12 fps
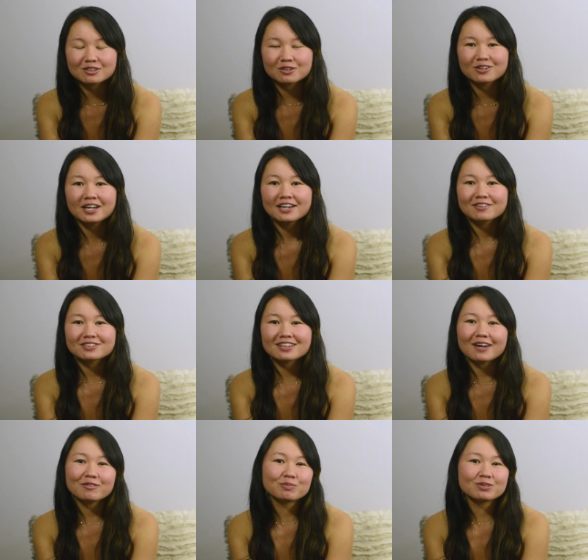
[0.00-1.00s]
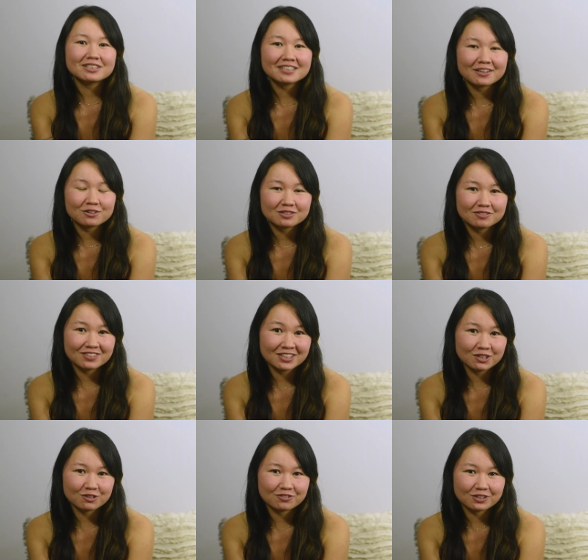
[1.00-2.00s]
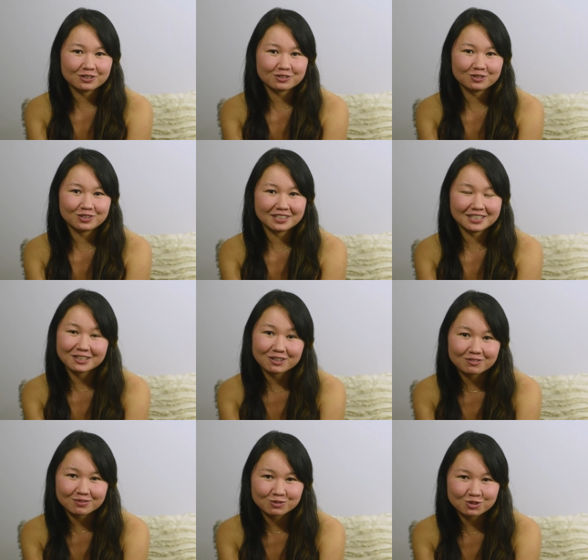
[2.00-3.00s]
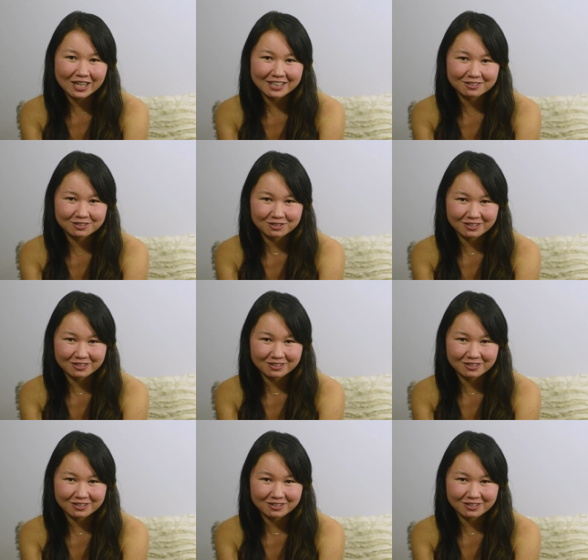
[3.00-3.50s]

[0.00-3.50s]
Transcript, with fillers: So we thought we'd put together this video for you so you can hear it from Striders